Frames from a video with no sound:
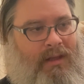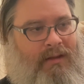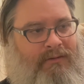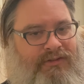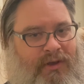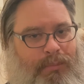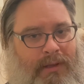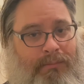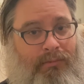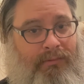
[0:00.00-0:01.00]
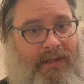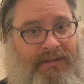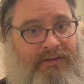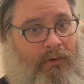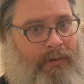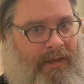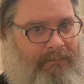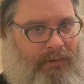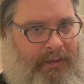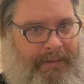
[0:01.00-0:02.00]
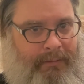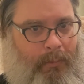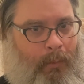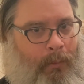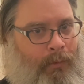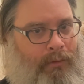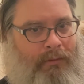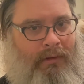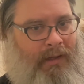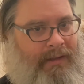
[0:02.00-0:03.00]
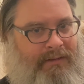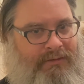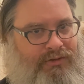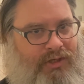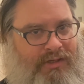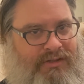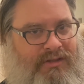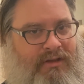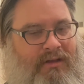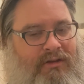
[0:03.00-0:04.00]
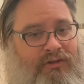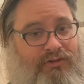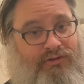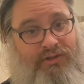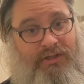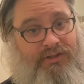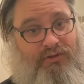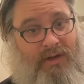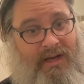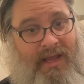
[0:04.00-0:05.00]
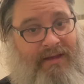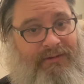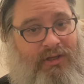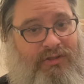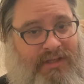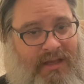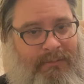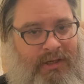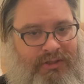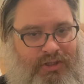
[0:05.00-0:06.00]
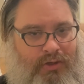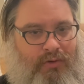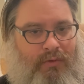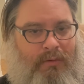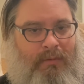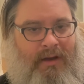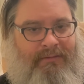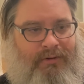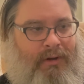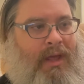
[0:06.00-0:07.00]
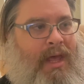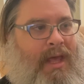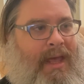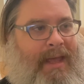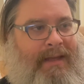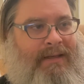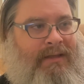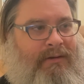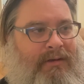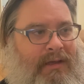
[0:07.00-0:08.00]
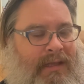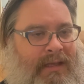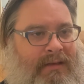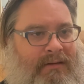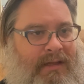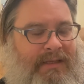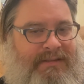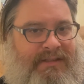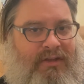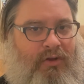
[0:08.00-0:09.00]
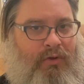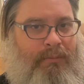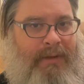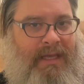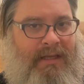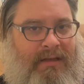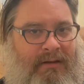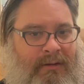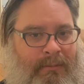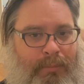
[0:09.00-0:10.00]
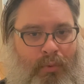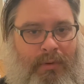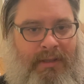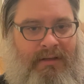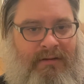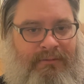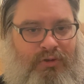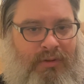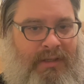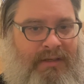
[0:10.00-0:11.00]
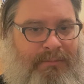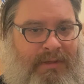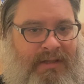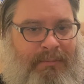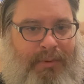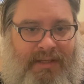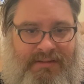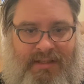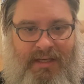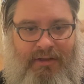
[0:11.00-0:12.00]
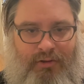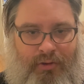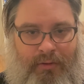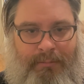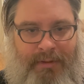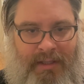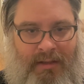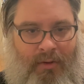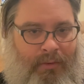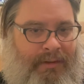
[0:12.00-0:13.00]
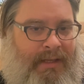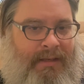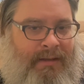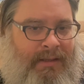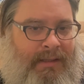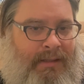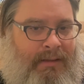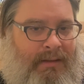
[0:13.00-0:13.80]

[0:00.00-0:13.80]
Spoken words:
to people that don't have money, or like just trying to have a good time at a show or whatever. And he like still made a point of trying to be the best that he could be on that night,